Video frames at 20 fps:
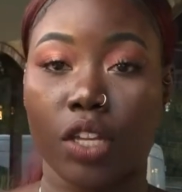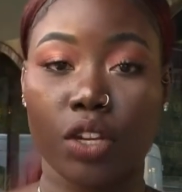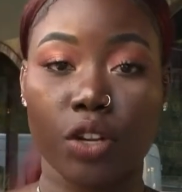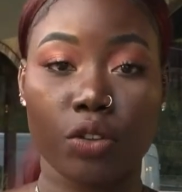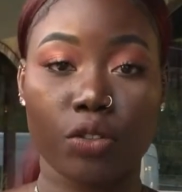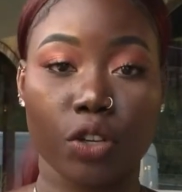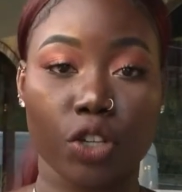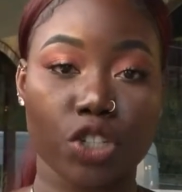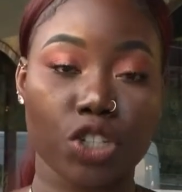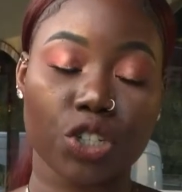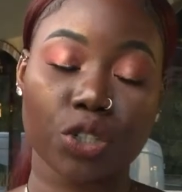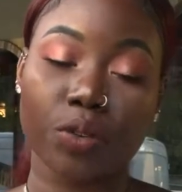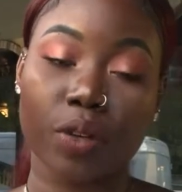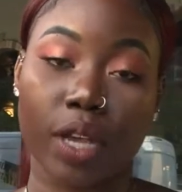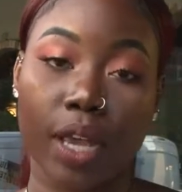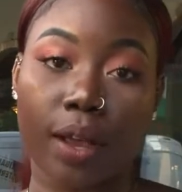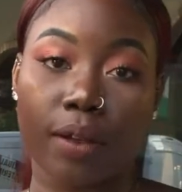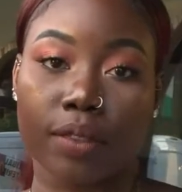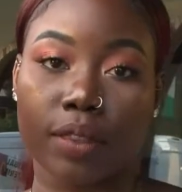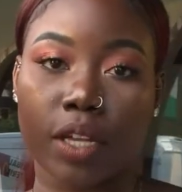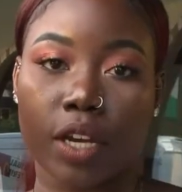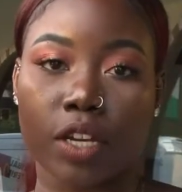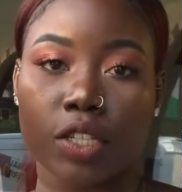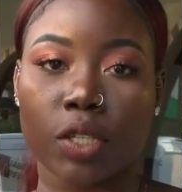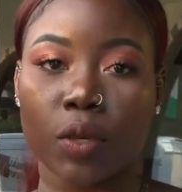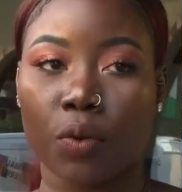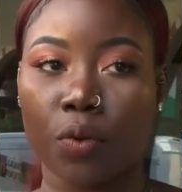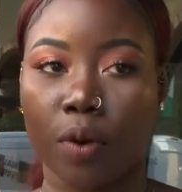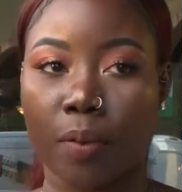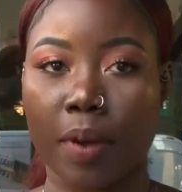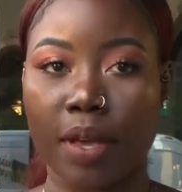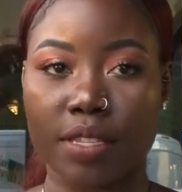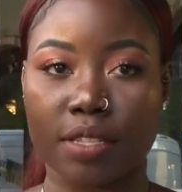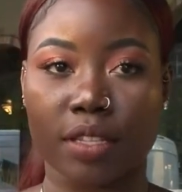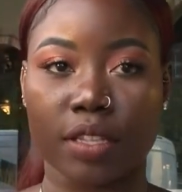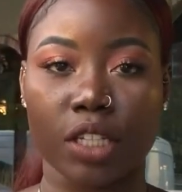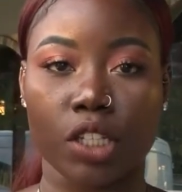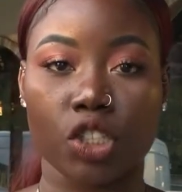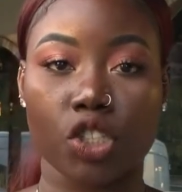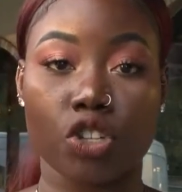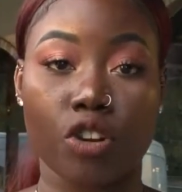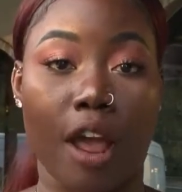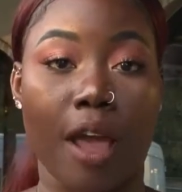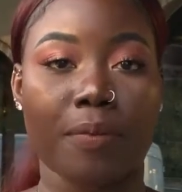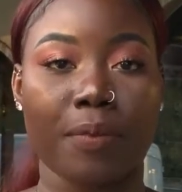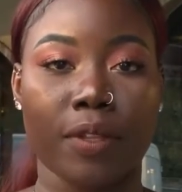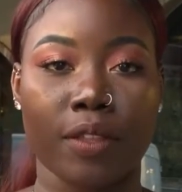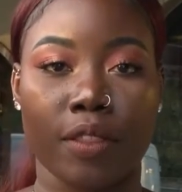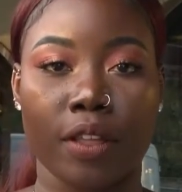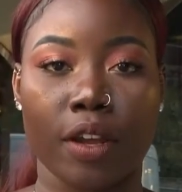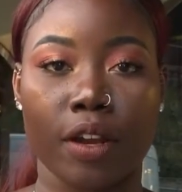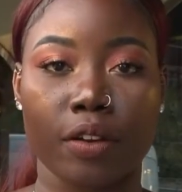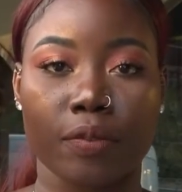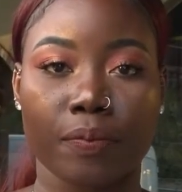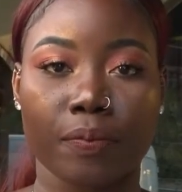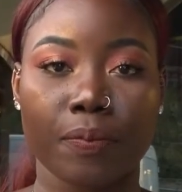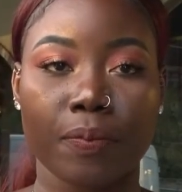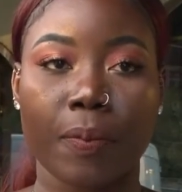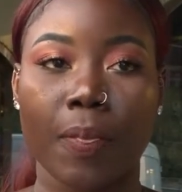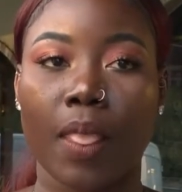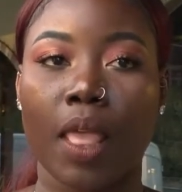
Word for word: You know, they're shooting out there, so we were basically trapped in there.